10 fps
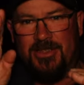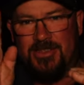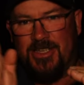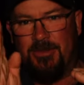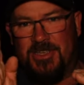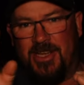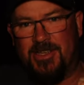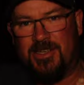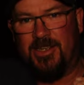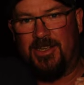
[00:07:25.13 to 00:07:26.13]
the
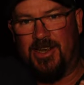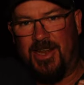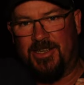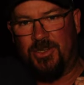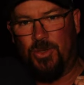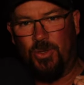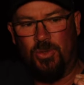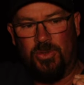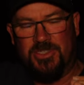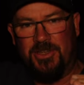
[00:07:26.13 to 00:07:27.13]
subject, and the galactic
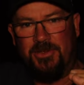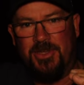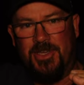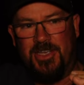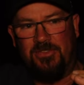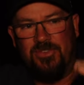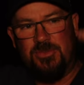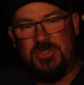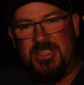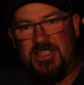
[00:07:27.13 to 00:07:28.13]
core. So if this
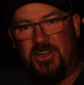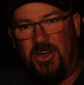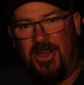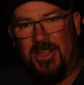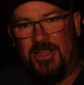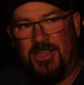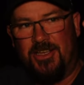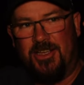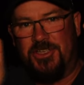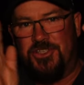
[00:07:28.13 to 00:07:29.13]
was this high
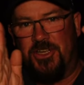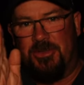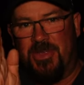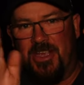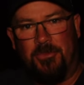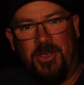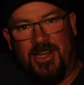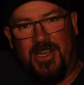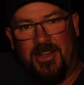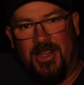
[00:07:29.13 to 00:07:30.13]
and shooting me, I'm not
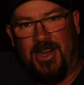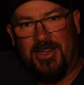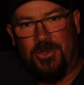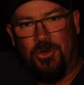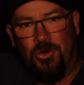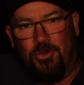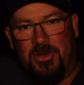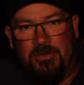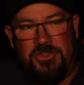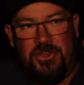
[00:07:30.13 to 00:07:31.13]
gonna get the galactic core.
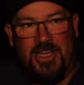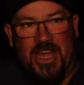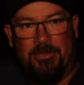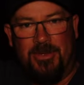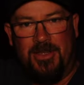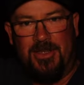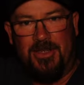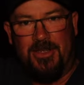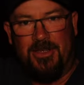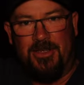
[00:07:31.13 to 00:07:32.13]
But if I'm shooting up
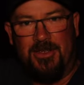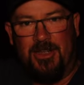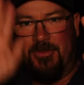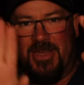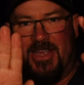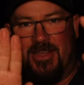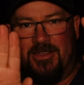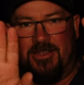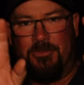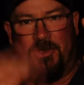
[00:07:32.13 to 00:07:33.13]
and I'm here,
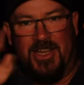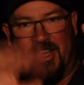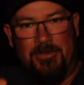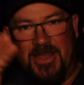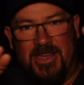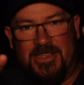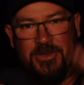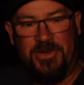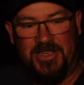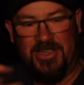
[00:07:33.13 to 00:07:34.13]
I'm not gonna get me.
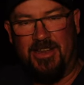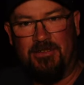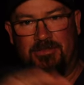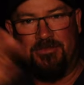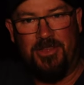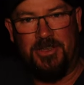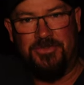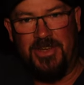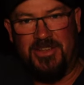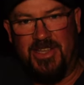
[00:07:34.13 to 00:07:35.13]
So I need to get those
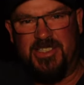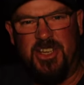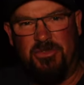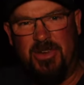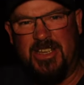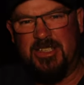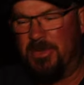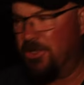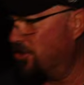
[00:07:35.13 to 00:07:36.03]
three things in a reasonably